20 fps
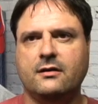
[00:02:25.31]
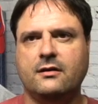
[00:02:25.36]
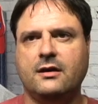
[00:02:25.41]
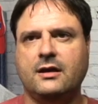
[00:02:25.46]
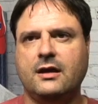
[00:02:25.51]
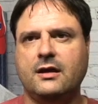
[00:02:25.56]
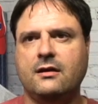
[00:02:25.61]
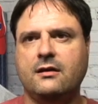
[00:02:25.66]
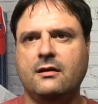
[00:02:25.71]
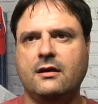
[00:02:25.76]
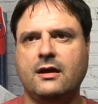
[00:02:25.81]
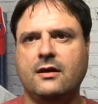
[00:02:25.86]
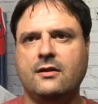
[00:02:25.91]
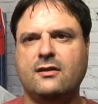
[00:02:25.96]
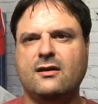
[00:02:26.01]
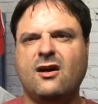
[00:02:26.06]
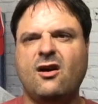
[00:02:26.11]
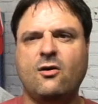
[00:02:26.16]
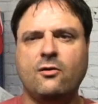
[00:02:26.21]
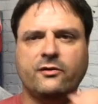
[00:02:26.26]
In
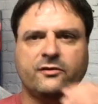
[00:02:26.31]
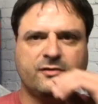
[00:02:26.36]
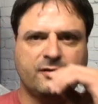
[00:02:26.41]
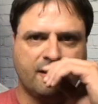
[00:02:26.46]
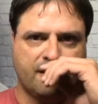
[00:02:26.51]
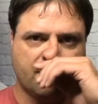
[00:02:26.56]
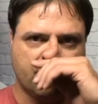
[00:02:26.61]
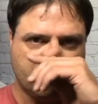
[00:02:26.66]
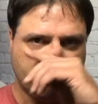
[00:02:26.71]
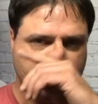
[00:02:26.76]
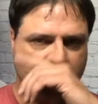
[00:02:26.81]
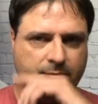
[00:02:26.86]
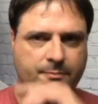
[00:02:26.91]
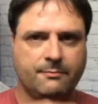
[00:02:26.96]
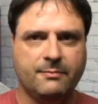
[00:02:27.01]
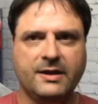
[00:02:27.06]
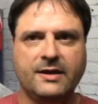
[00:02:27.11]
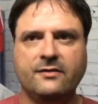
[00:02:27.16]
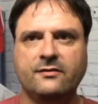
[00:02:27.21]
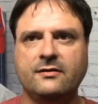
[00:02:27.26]
the wholesale
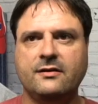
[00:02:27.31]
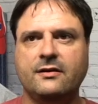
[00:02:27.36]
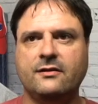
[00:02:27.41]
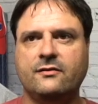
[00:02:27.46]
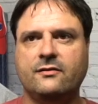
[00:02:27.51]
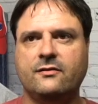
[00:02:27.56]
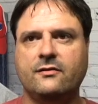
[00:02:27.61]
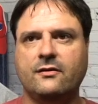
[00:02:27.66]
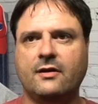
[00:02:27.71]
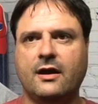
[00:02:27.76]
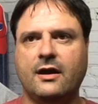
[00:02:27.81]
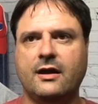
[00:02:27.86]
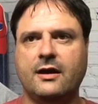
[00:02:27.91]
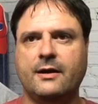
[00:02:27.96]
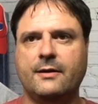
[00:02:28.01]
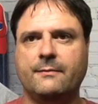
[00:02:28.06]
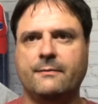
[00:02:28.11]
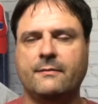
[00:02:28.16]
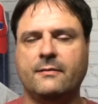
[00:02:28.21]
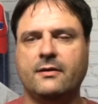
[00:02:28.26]
business,
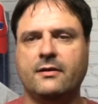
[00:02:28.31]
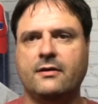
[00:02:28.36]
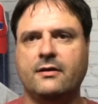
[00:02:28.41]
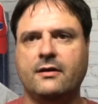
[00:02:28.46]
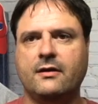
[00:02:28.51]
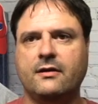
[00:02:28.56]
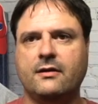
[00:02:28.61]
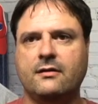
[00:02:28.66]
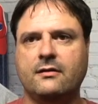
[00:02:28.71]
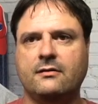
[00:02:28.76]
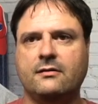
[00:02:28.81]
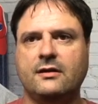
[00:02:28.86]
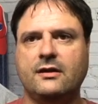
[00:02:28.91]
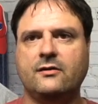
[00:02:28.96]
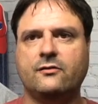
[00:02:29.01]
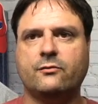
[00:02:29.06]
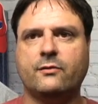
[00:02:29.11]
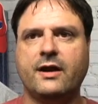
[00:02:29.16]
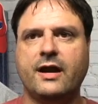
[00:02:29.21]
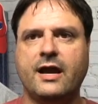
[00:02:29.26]

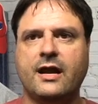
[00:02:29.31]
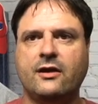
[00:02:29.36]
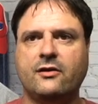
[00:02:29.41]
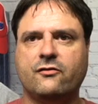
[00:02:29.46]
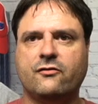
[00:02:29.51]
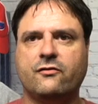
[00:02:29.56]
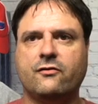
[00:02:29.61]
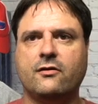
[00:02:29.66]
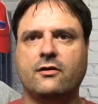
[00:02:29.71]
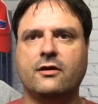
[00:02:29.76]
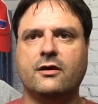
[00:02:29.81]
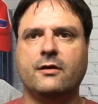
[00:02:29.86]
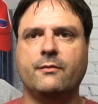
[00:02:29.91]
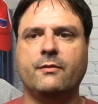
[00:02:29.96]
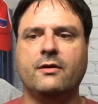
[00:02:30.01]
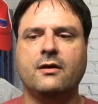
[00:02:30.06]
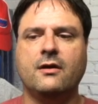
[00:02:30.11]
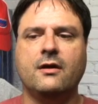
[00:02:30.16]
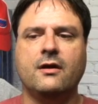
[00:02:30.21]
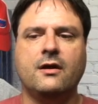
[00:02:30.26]
these range from
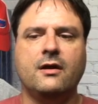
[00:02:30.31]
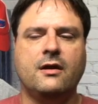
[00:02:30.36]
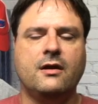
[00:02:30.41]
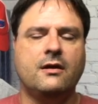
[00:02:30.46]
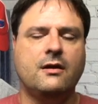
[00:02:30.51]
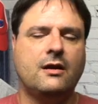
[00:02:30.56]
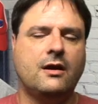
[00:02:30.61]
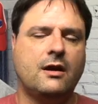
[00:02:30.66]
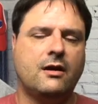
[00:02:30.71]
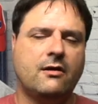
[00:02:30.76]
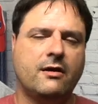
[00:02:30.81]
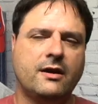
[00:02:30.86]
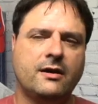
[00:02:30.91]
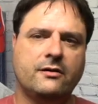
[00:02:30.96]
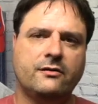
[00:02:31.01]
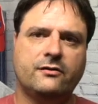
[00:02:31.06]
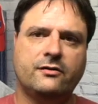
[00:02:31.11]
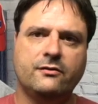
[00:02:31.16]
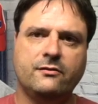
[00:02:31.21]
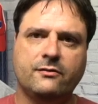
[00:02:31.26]

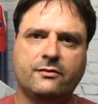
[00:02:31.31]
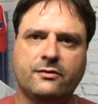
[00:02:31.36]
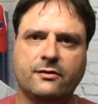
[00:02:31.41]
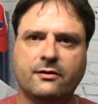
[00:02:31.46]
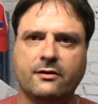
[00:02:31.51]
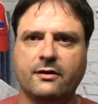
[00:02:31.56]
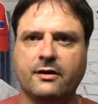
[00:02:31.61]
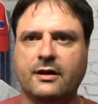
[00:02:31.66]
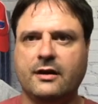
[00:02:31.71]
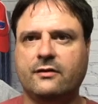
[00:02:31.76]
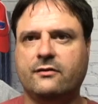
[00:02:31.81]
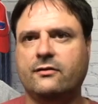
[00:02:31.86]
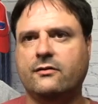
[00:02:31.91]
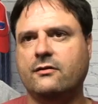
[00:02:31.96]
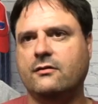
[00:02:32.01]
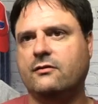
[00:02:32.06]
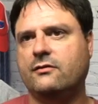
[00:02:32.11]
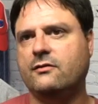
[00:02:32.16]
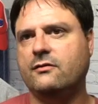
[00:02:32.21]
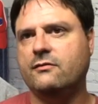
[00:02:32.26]
around $230
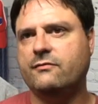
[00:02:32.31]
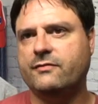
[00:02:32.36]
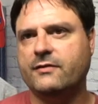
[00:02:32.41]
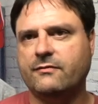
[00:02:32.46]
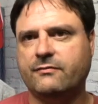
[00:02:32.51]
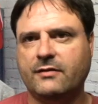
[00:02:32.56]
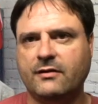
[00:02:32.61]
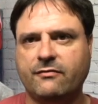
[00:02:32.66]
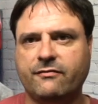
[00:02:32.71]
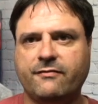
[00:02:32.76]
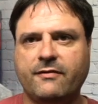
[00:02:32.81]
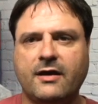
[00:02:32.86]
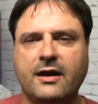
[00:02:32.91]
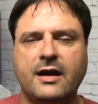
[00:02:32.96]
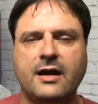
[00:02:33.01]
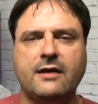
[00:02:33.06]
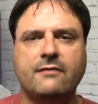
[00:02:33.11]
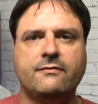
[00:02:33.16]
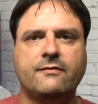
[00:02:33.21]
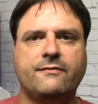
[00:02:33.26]
to
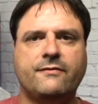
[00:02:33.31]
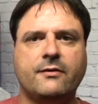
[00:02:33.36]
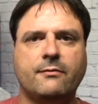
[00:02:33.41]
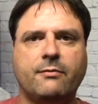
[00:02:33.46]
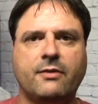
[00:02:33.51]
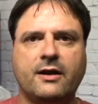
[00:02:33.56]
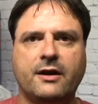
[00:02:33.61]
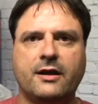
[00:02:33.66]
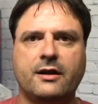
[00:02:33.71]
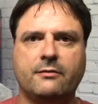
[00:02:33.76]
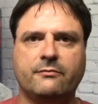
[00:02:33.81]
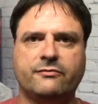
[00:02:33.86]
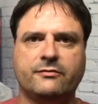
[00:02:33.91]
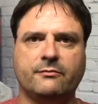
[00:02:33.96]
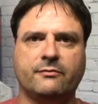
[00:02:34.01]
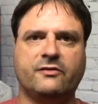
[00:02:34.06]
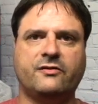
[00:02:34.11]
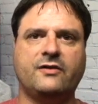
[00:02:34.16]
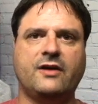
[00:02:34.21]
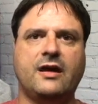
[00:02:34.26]
$255 if you're buying them from
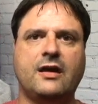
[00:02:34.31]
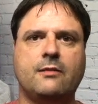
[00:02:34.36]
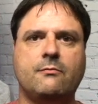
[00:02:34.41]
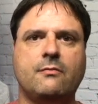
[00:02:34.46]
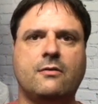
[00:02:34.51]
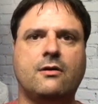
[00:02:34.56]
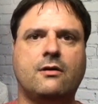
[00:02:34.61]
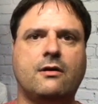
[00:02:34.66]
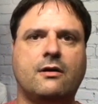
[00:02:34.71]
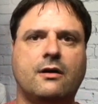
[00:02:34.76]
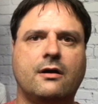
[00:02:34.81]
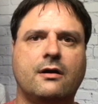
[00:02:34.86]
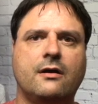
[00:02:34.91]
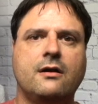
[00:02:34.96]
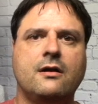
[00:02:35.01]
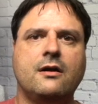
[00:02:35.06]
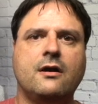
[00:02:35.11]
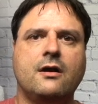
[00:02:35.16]
Sanmar.